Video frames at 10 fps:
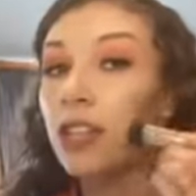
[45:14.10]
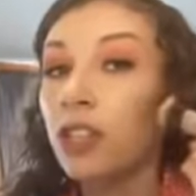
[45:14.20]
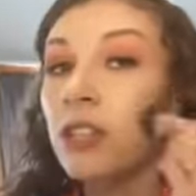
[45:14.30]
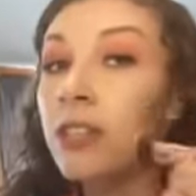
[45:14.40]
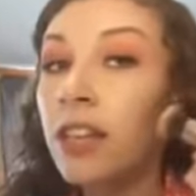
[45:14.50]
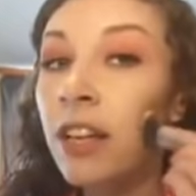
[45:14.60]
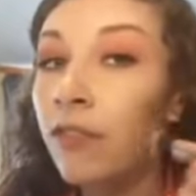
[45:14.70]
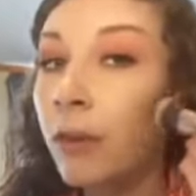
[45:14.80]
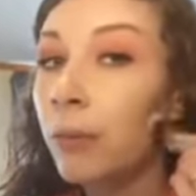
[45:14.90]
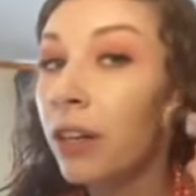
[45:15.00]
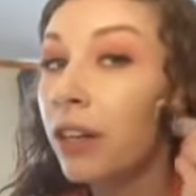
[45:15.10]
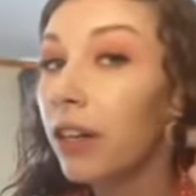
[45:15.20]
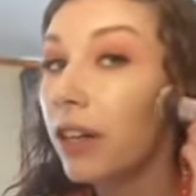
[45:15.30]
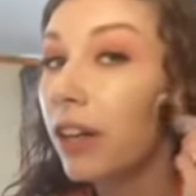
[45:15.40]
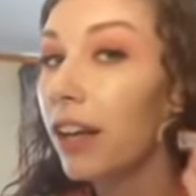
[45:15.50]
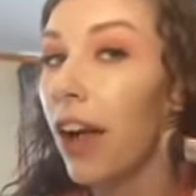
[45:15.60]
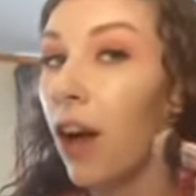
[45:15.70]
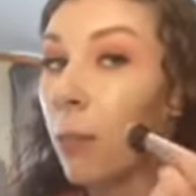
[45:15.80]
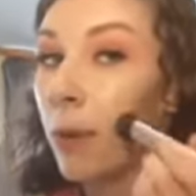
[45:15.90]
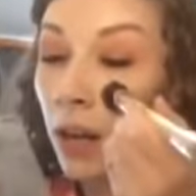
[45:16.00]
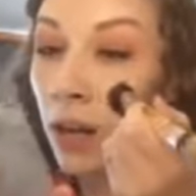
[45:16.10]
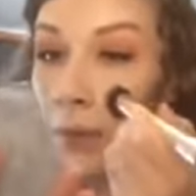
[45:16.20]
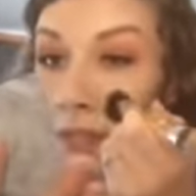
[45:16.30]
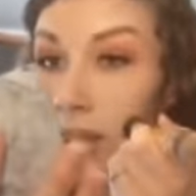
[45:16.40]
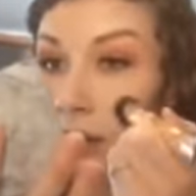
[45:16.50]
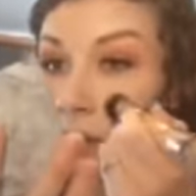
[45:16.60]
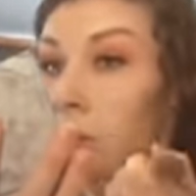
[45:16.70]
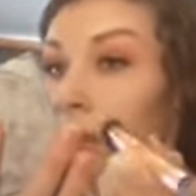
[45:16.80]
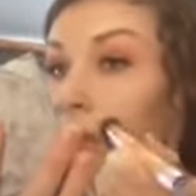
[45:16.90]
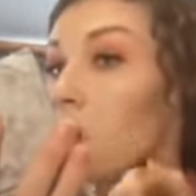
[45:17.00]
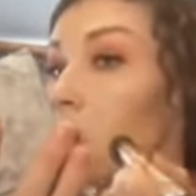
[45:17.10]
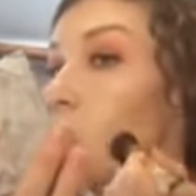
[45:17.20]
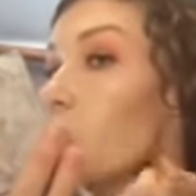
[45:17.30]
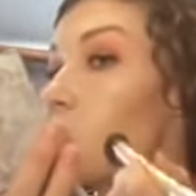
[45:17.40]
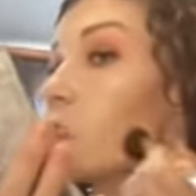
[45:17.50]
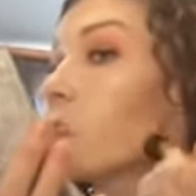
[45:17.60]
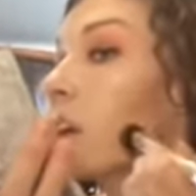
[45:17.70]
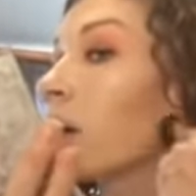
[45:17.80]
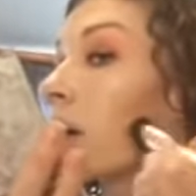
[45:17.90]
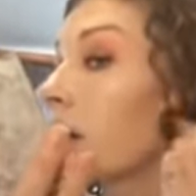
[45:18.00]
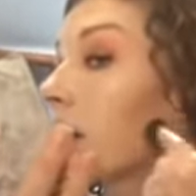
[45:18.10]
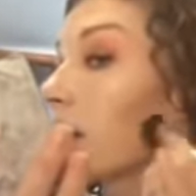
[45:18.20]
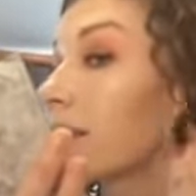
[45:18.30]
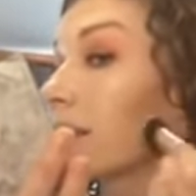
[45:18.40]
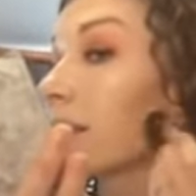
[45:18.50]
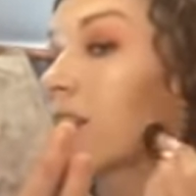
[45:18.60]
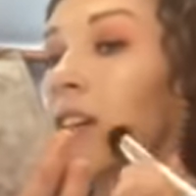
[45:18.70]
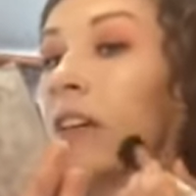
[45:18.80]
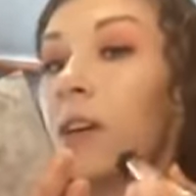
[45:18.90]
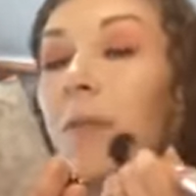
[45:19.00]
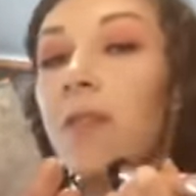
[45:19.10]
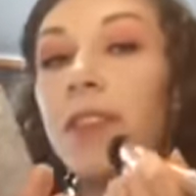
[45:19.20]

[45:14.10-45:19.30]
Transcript: just like flip your helmet up and tell them that you're our sister